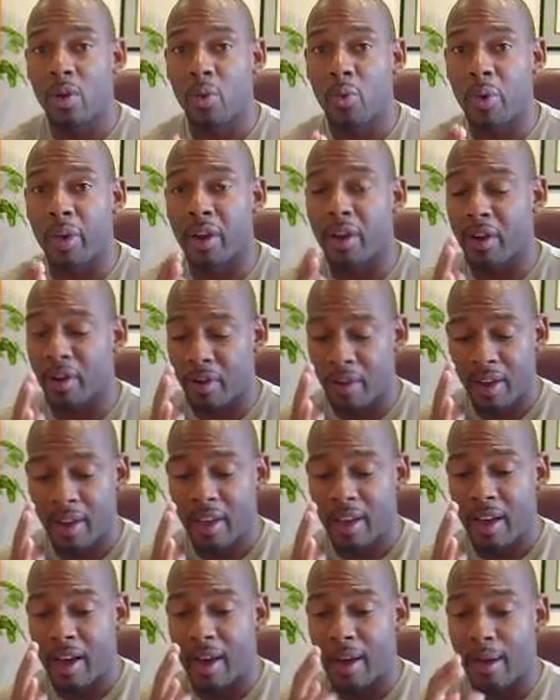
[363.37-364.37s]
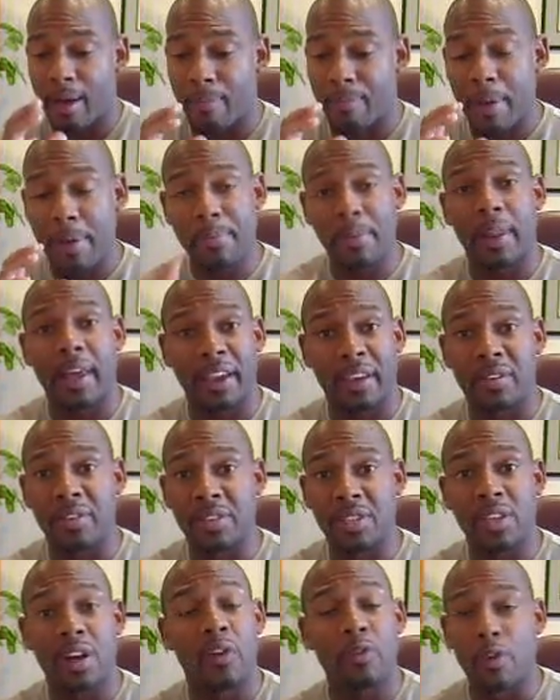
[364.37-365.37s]
where people like
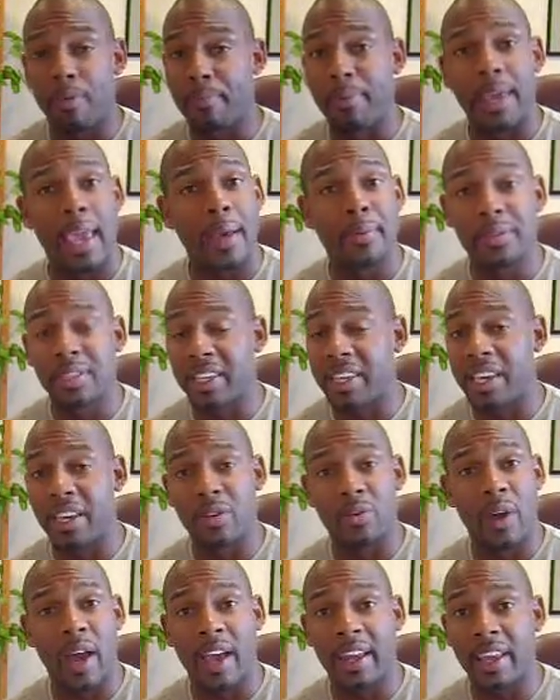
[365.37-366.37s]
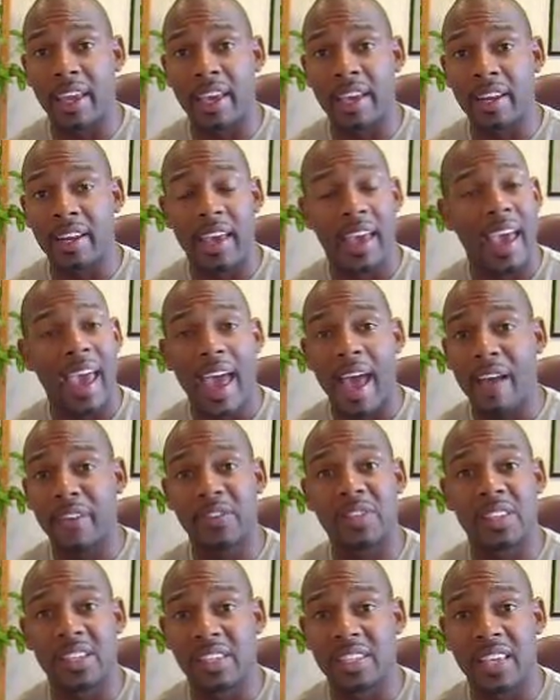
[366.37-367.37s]
yourself will be able to get right in,
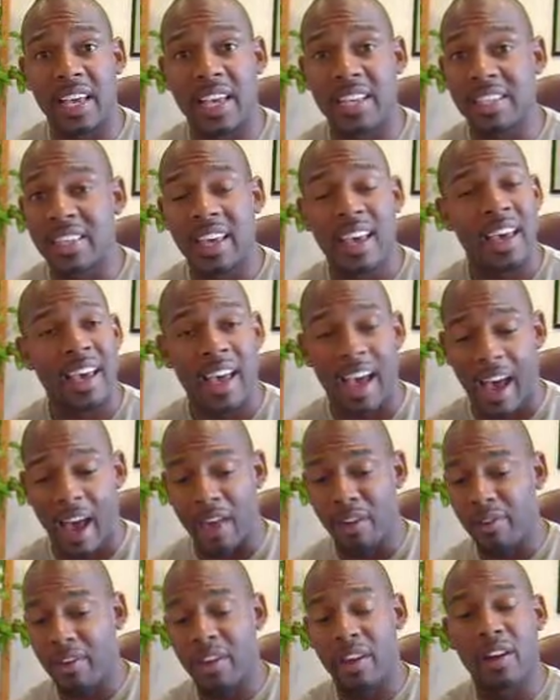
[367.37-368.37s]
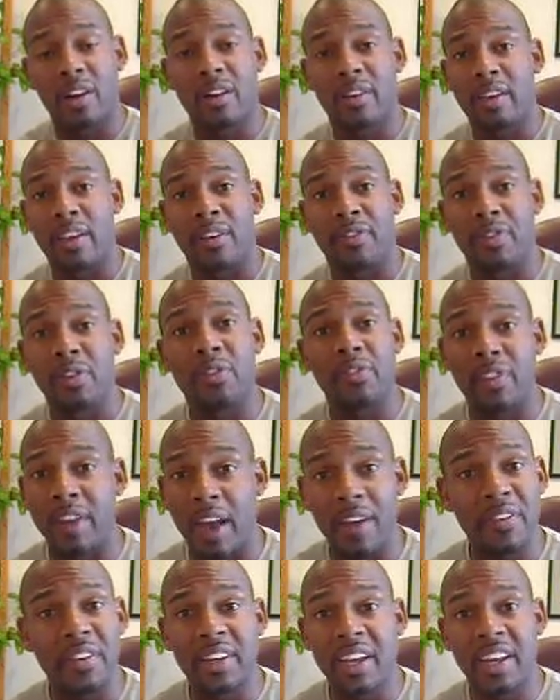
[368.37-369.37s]
have success. I don't care if you've
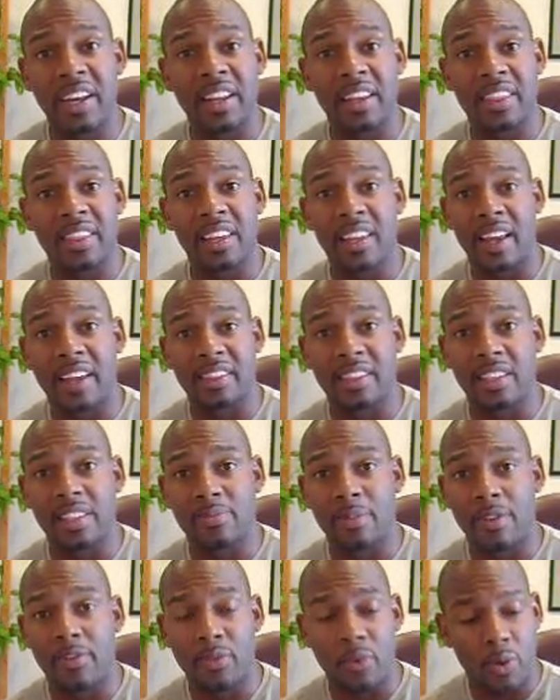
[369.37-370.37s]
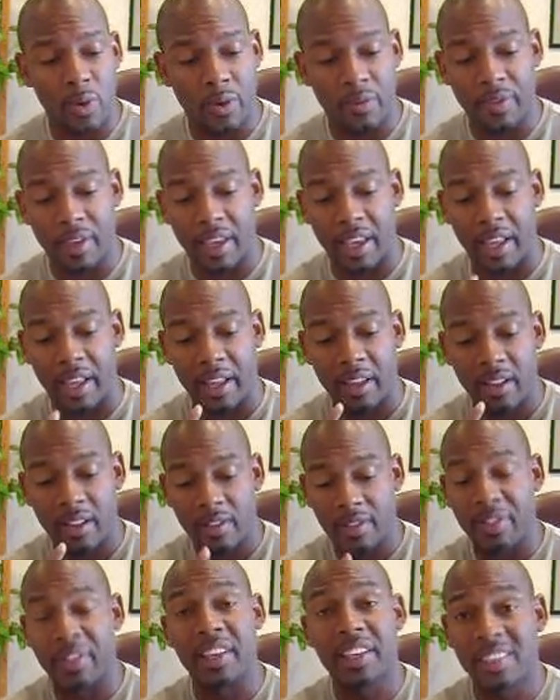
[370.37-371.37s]
never done anything like this before.
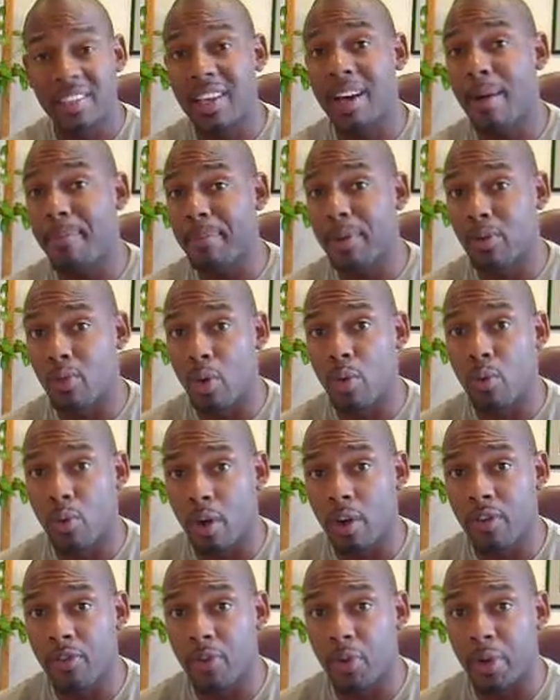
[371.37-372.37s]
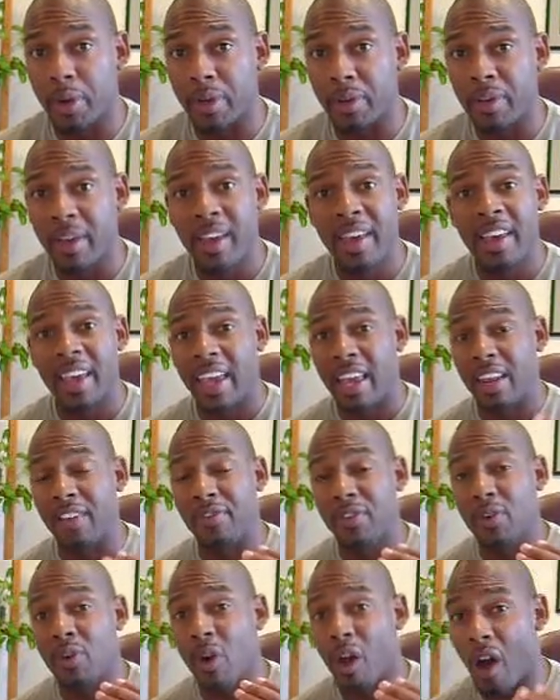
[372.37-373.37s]
This company will work for you. And
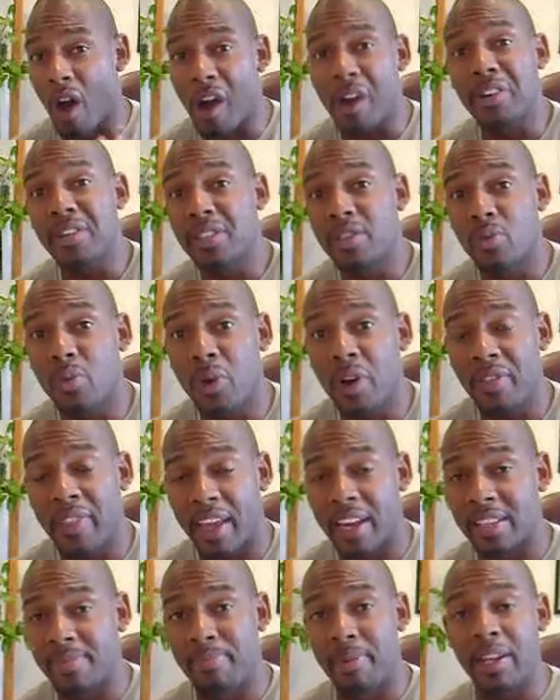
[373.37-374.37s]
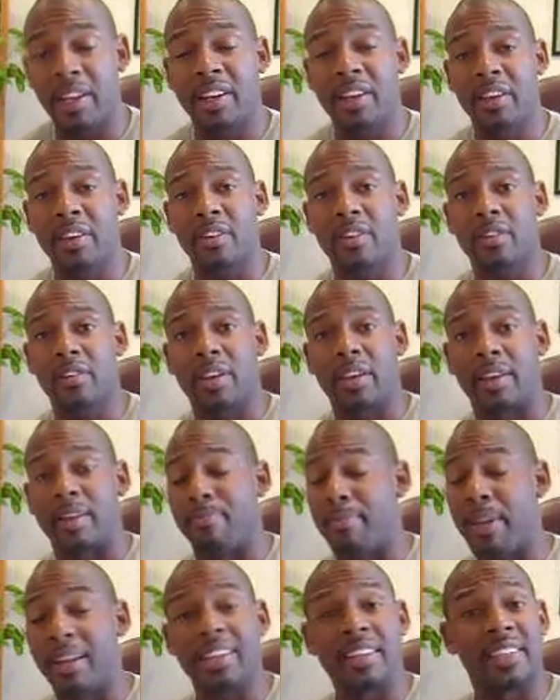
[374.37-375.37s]
if you are someone that has been in here,
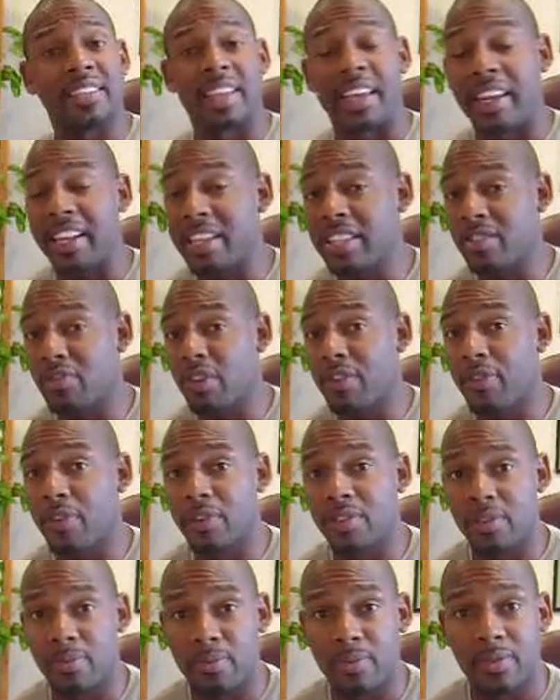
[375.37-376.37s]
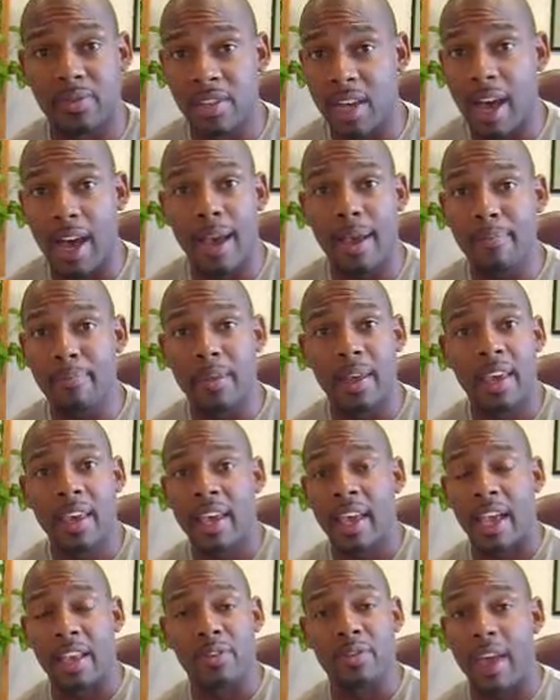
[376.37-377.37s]
been in this industry for some time,
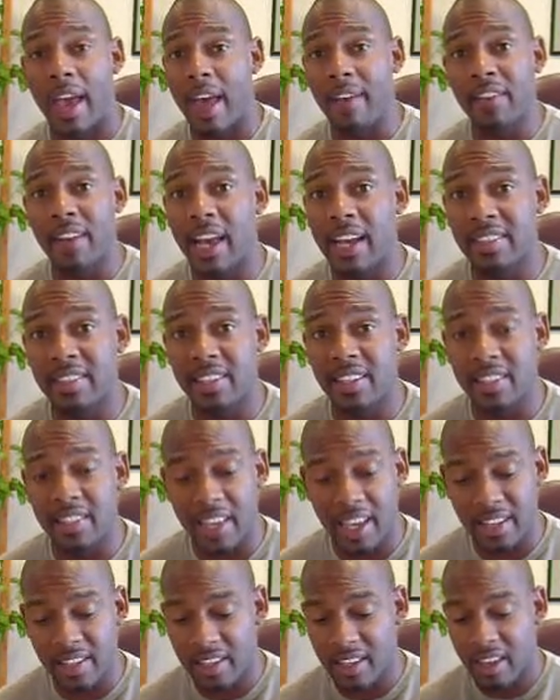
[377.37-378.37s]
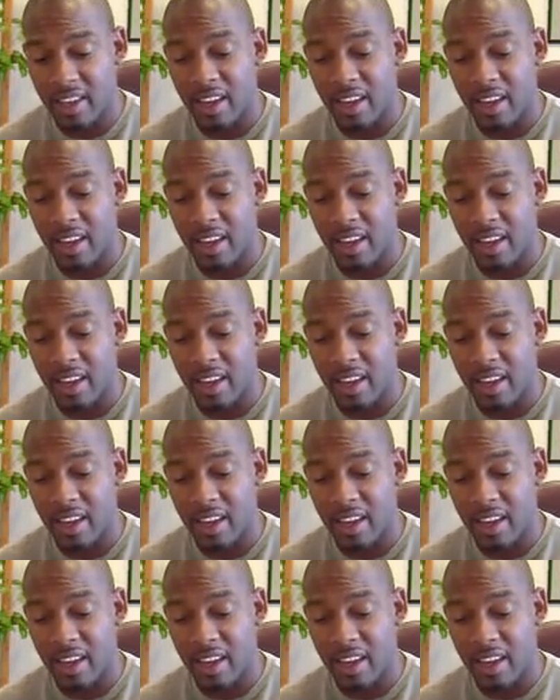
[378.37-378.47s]
and you haven't had success,